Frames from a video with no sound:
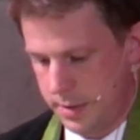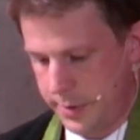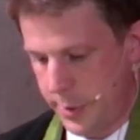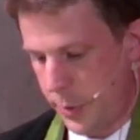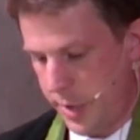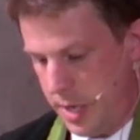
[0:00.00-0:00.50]

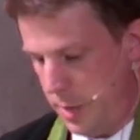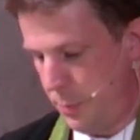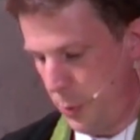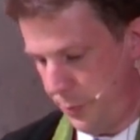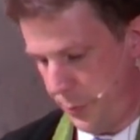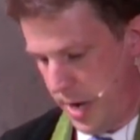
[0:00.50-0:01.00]
Though the
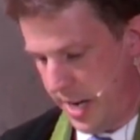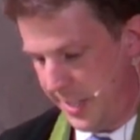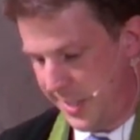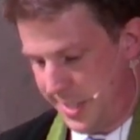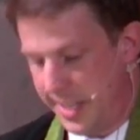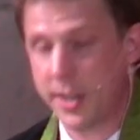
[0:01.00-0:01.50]
Hebrew
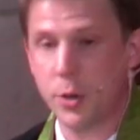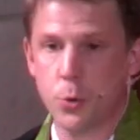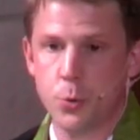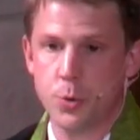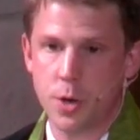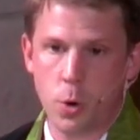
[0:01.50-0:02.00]
phrase
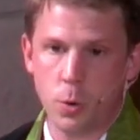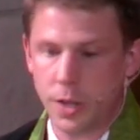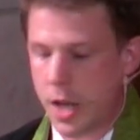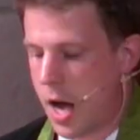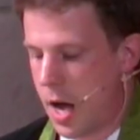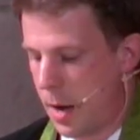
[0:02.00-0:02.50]
tikkun
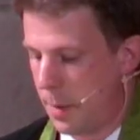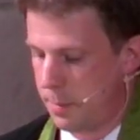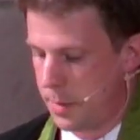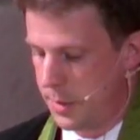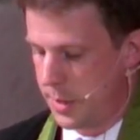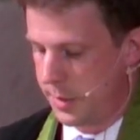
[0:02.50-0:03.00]

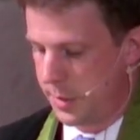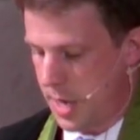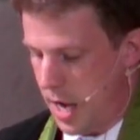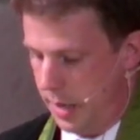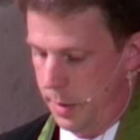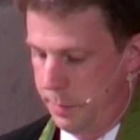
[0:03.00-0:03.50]
olam does
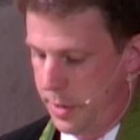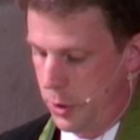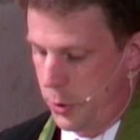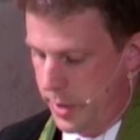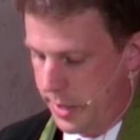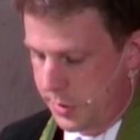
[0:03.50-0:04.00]
not
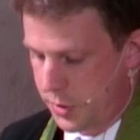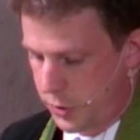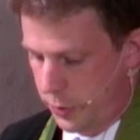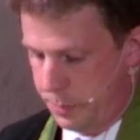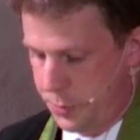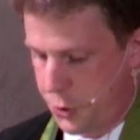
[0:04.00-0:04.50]
appear in
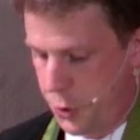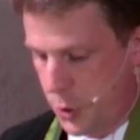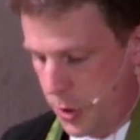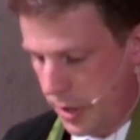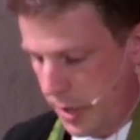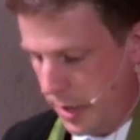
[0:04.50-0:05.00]
Scripture,